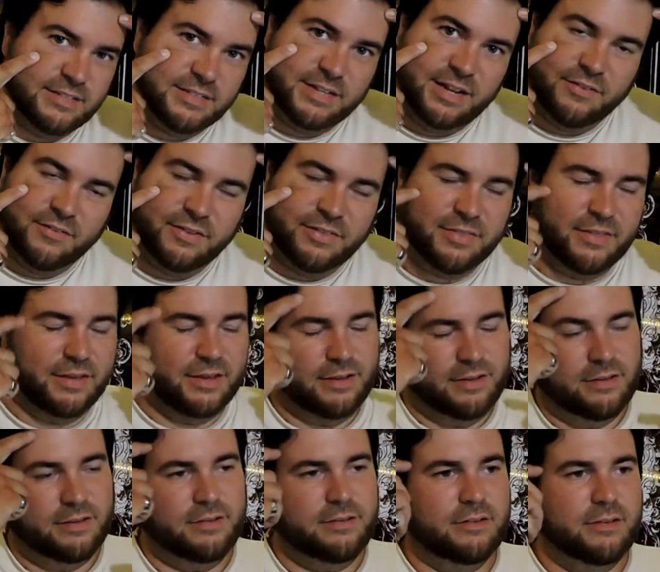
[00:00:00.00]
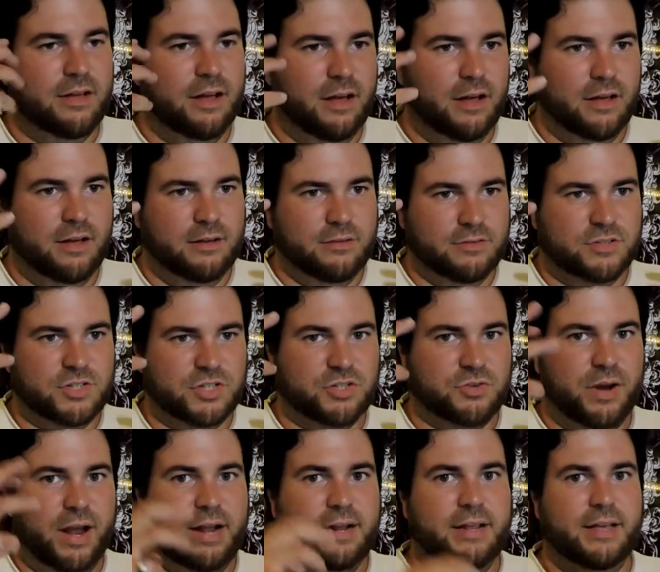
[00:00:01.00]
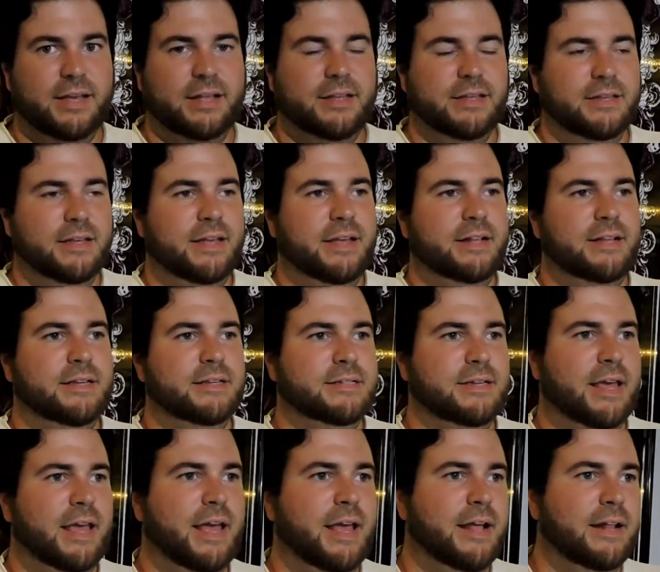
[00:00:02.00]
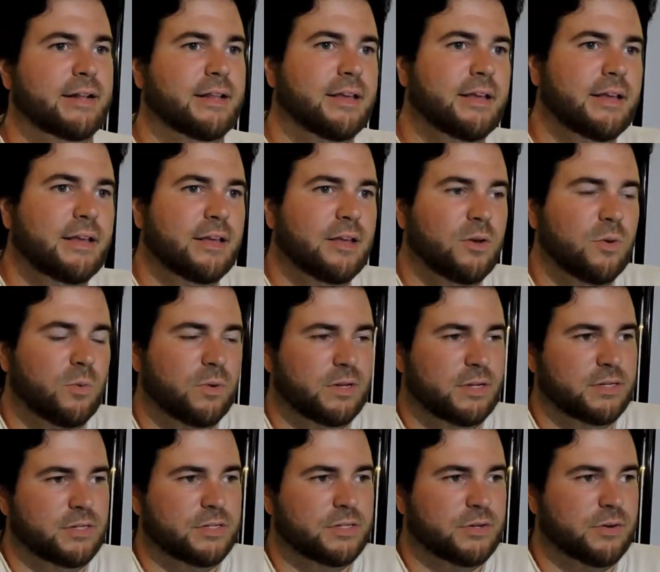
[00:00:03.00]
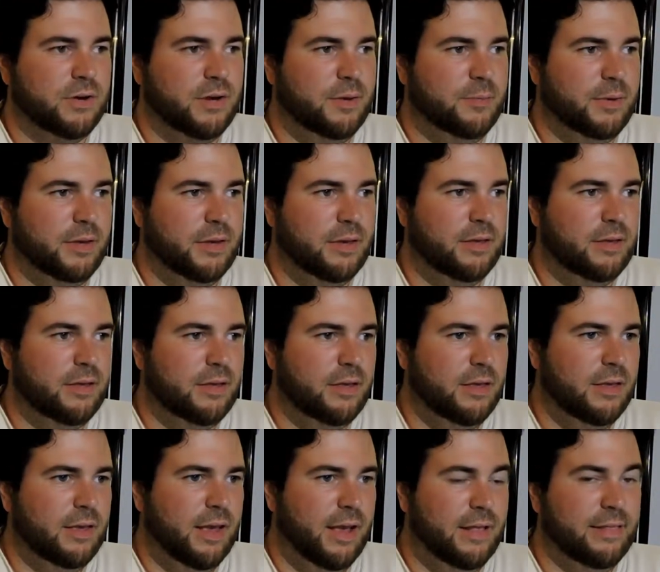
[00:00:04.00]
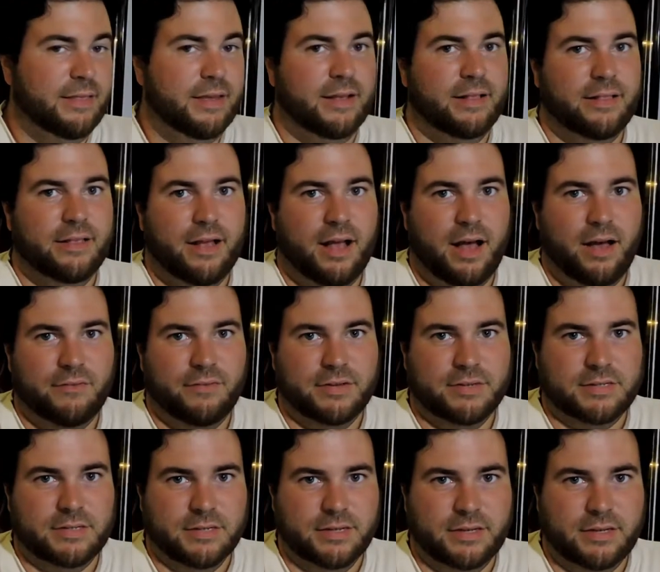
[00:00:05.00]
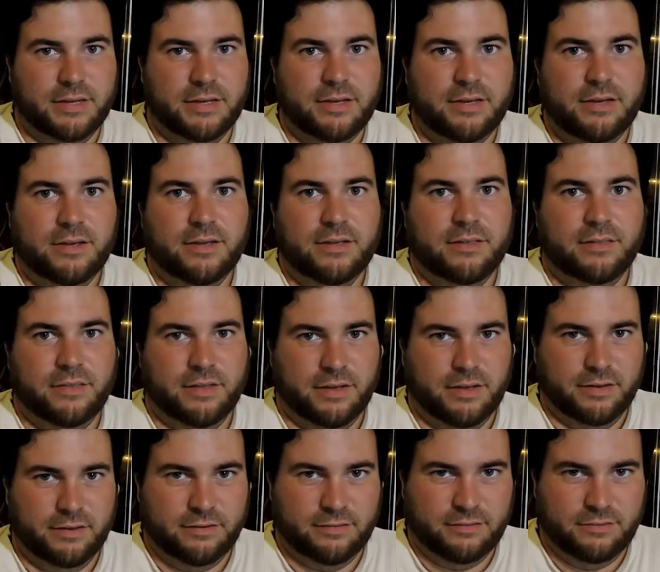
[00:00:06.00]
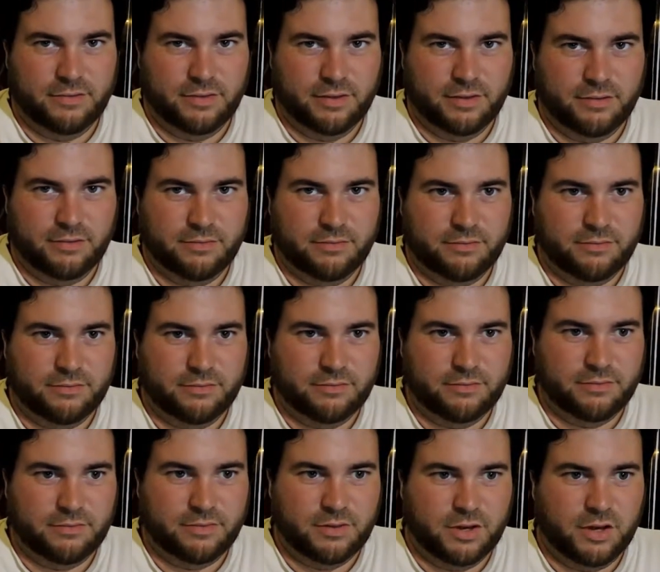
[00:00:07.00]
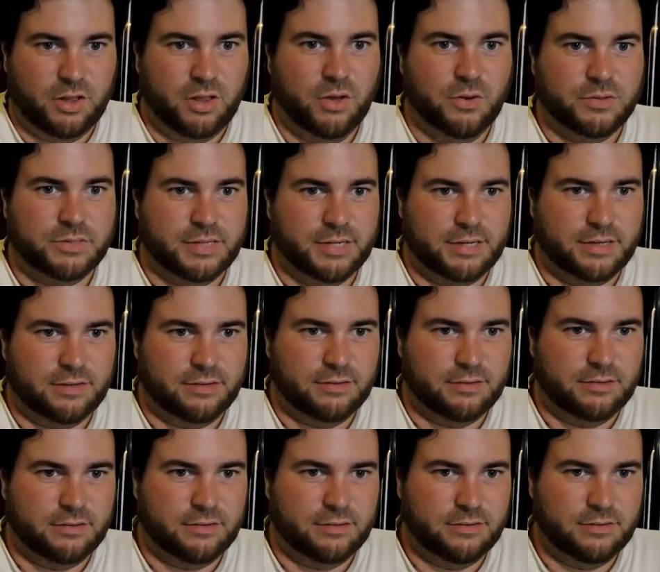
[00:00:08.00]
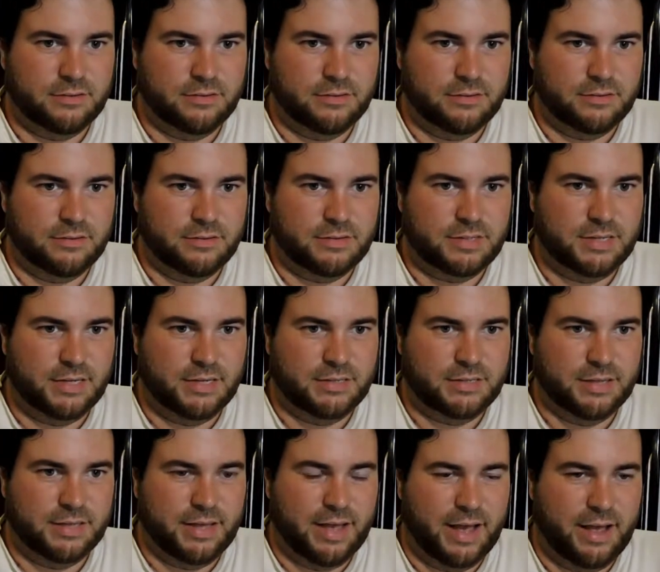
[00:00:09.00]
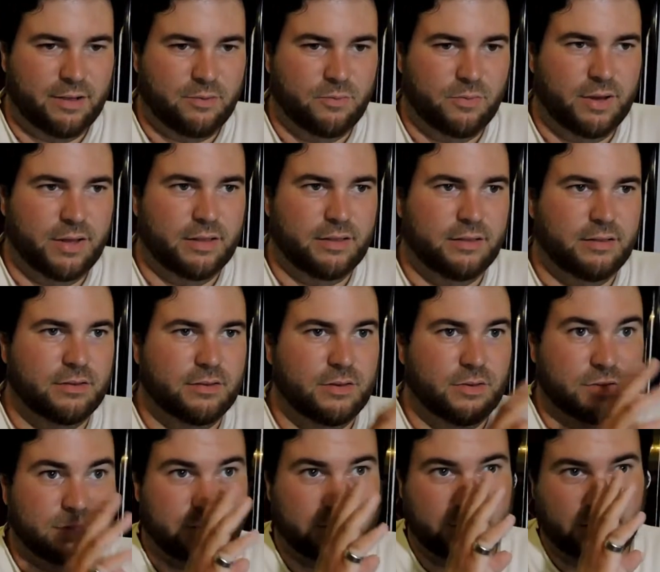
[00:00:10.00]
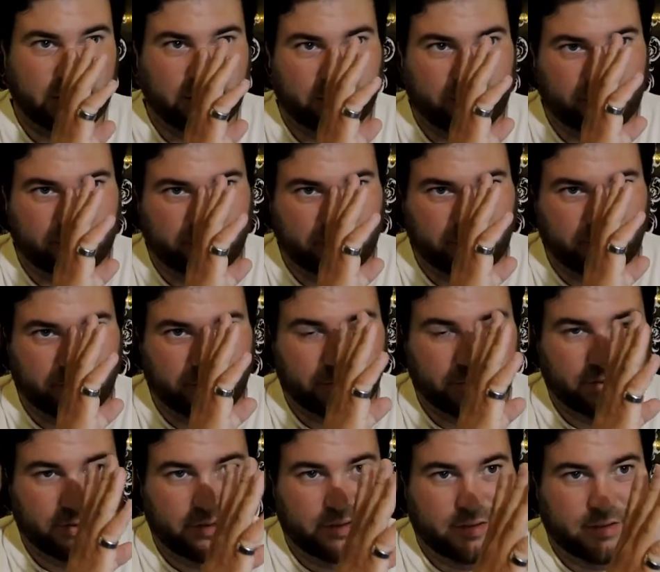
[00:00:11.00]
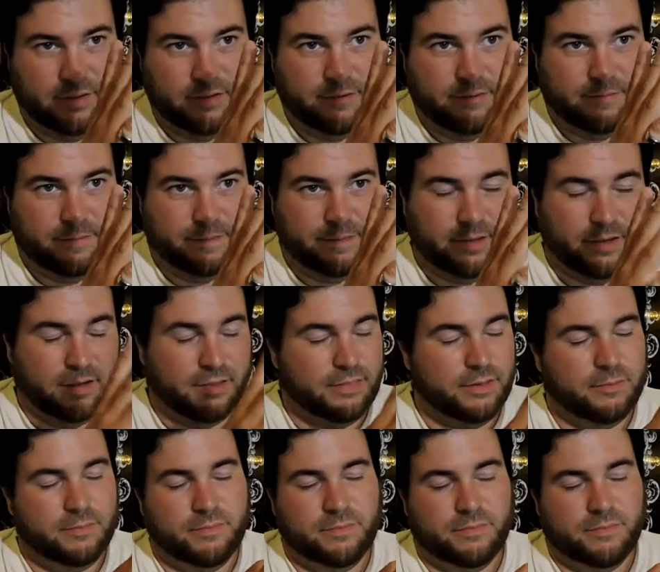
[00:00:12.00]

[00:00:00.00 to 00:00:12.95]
and everything straining in his head when he's screaming. And then obviously the closing scene to that, when you see it through it